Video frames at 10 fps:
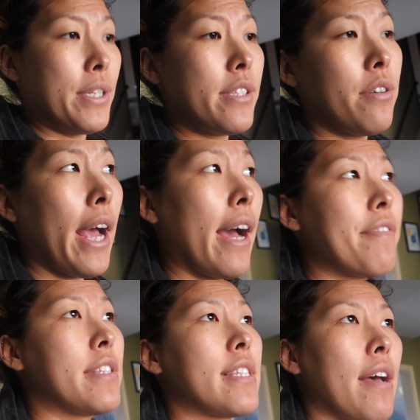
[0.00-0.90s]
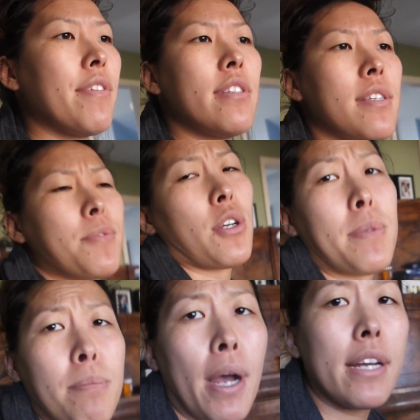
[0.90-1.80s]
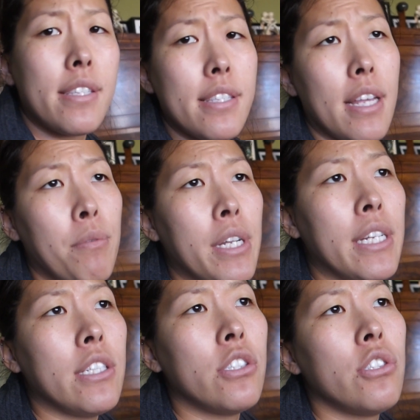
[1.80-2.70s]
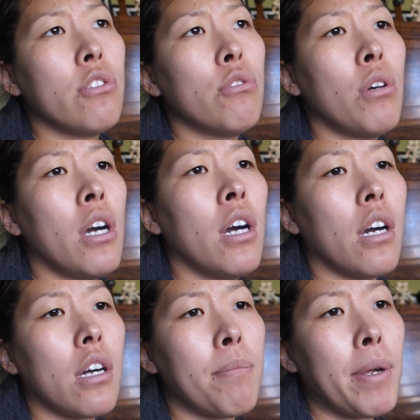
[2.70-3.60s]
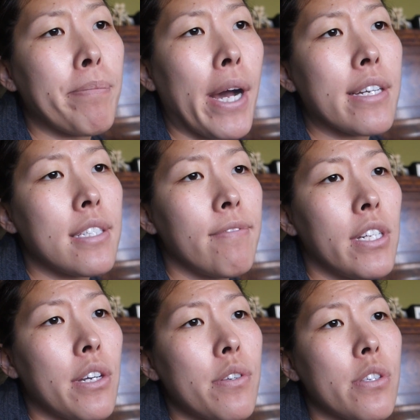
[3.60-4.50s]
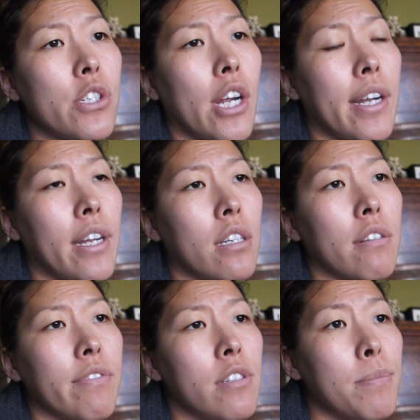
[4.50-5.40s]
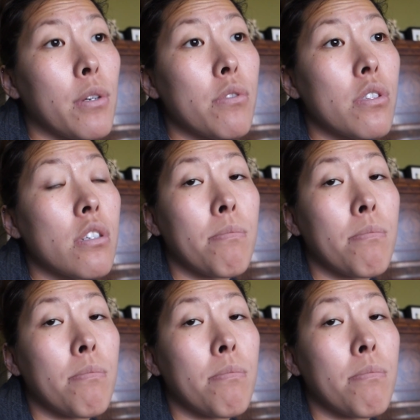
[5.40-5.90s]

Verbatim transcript: We still have seven subscription boxes that we need to do um, unboxing videos, so John and I are gonna film those